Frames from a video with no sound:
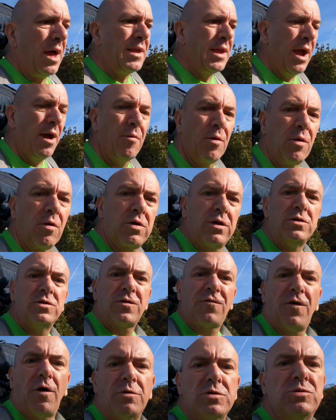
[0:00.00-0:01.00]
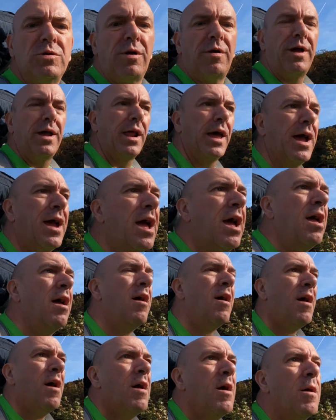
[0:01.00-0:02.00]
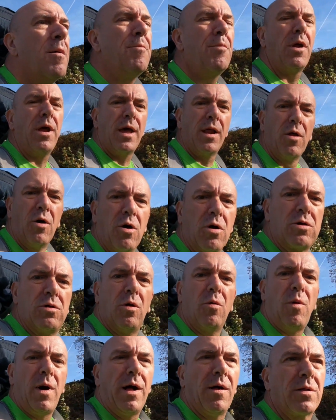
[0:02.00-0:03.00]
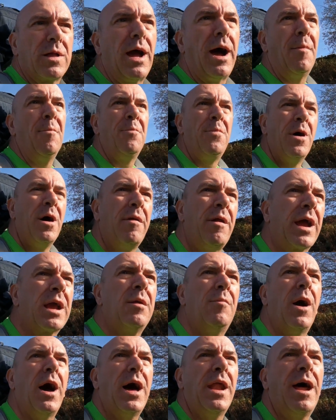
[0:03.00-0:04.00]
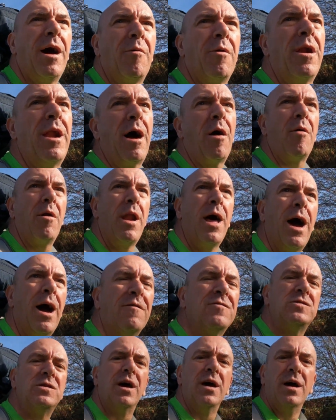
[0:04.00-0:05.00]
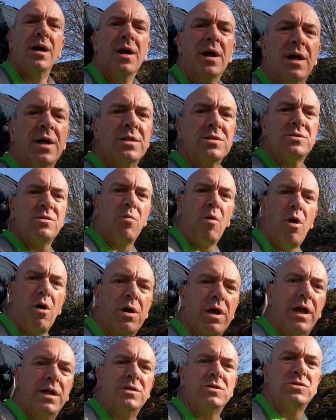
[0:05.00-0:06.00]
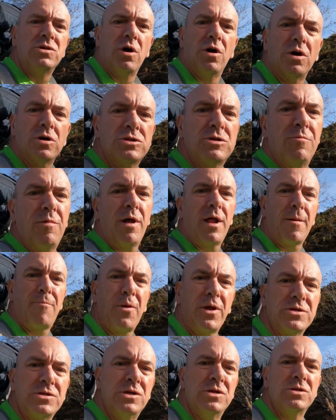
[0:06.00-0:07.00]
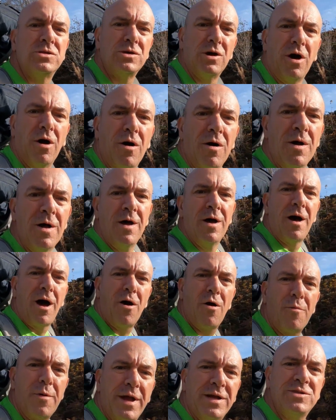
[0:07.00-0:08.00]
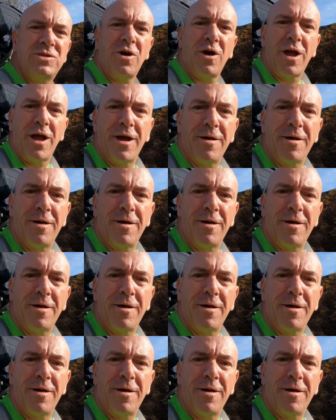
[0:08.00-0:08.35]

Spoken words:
And yeah, we're looking just forward to a really pretty local wild camp. I reckon about an hour and a half to walk in, so it should be really pleasant, so I hope you enjoy